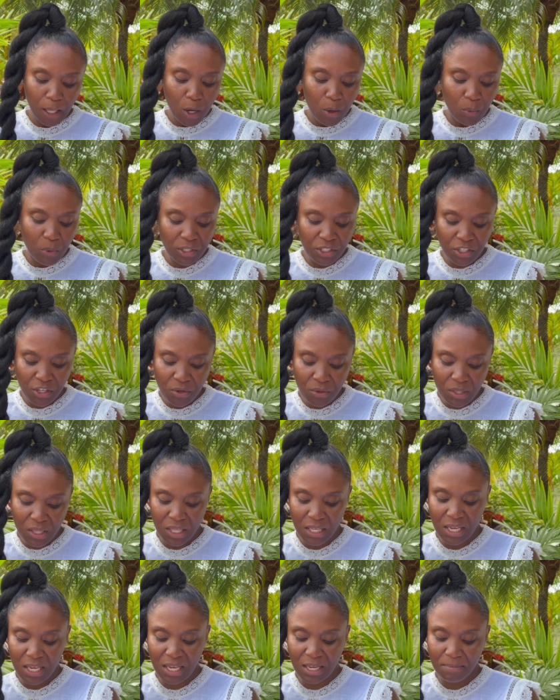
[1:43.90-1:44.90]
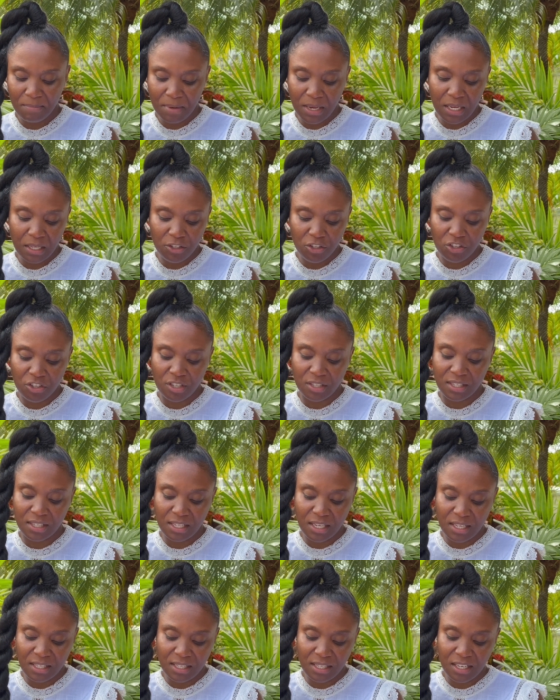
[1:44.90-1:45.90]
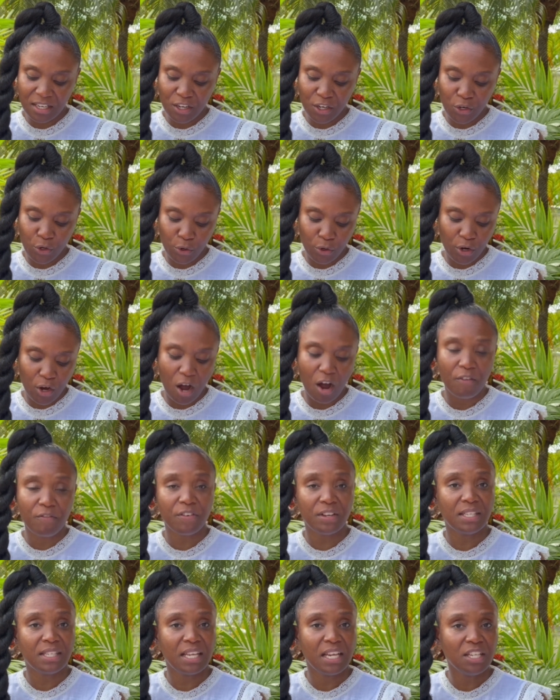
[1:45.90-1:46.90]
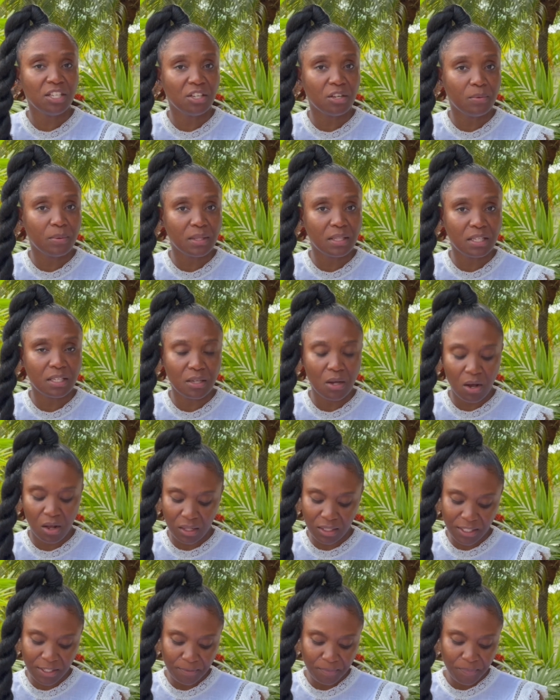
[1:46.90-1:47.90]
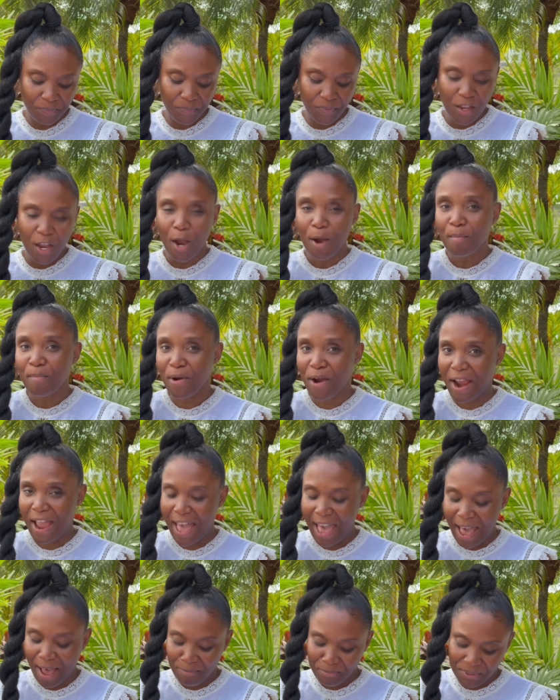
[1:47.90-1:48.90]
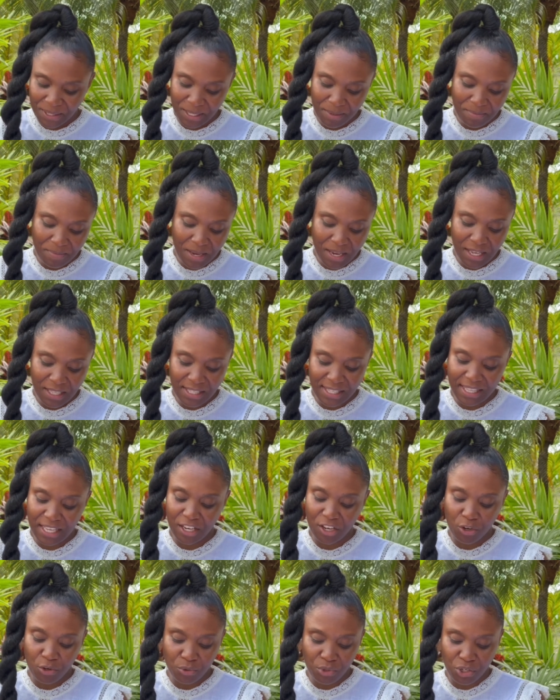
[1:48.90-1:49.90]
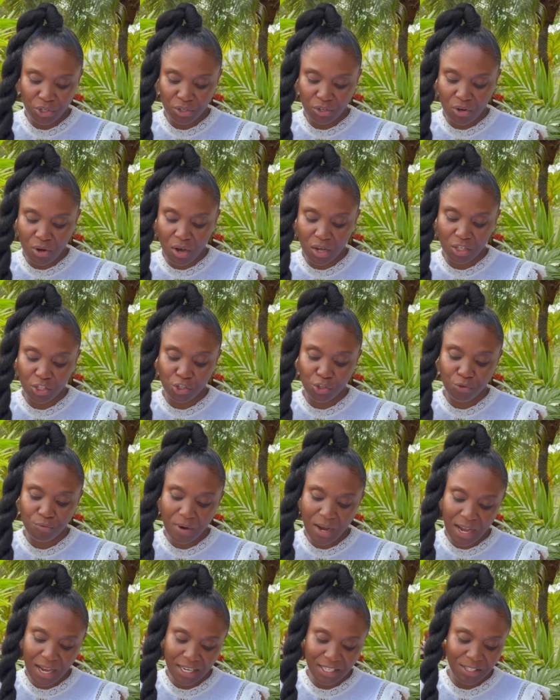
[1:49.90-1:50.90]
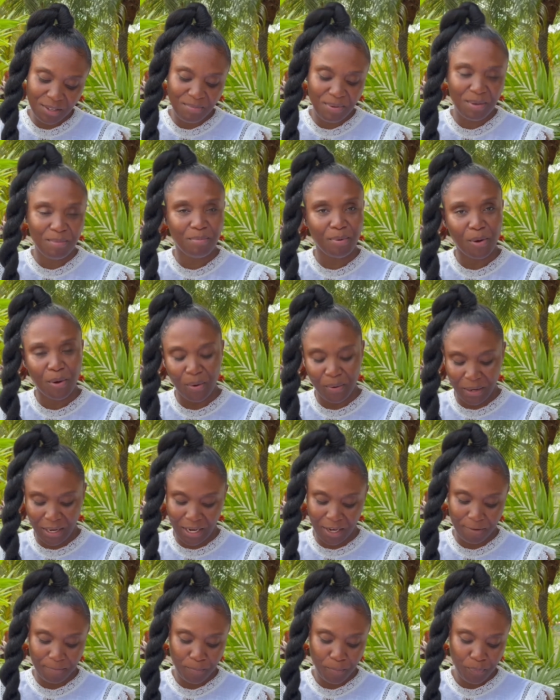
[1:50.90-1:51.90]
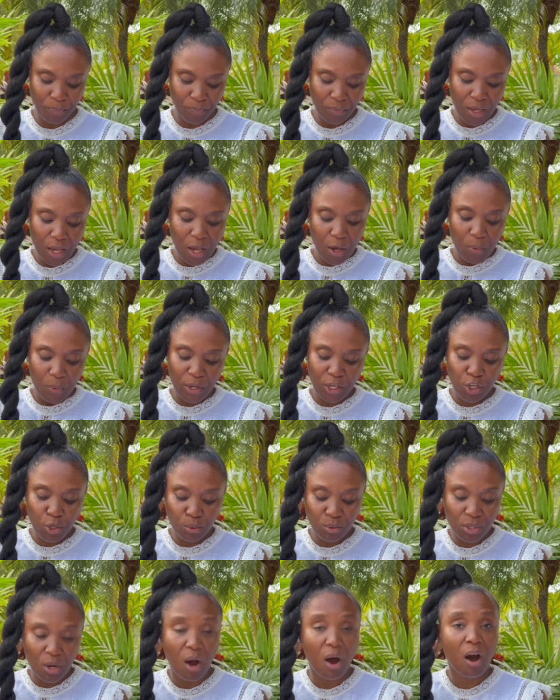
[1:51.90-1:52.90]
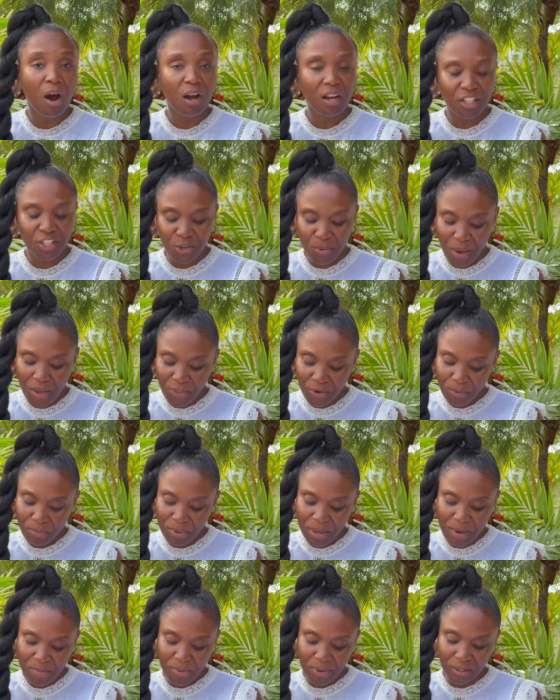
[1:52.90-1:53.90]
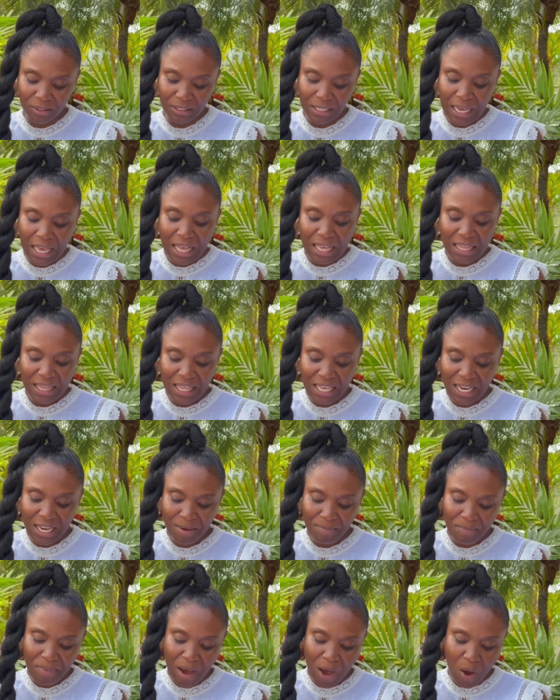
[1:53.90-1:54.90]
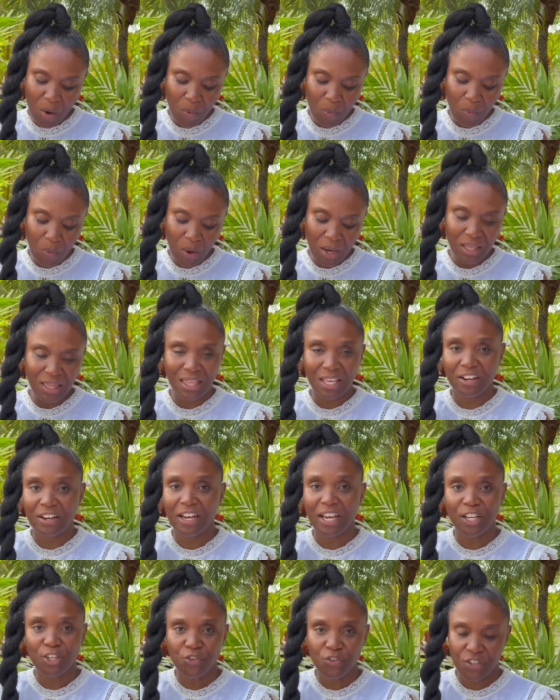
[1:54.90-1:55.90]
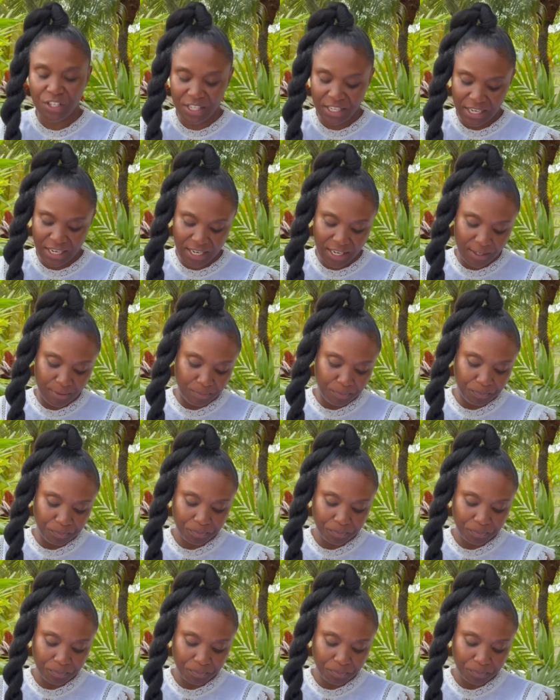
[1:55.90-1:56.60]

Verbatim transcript: What do you think it means to season your conversation with salt? Perhaps it means that you should not try to be boring. When you talk to other people, think about what they're interested in.